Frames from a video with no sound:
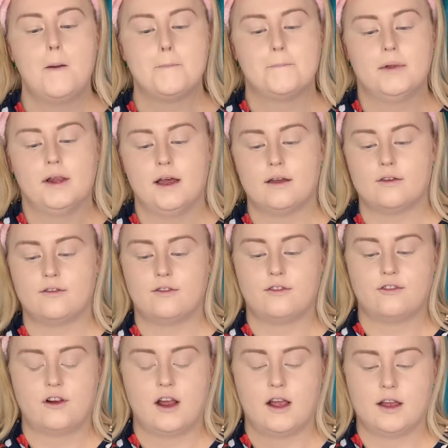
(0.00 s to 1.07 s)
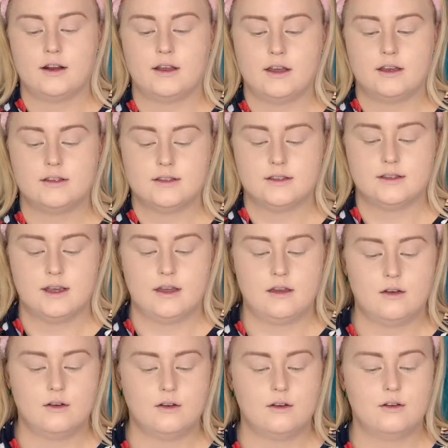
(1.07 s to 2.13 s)
Black Friday
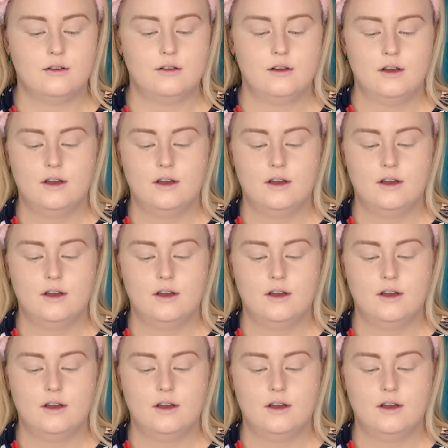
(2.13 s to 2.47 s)
sale.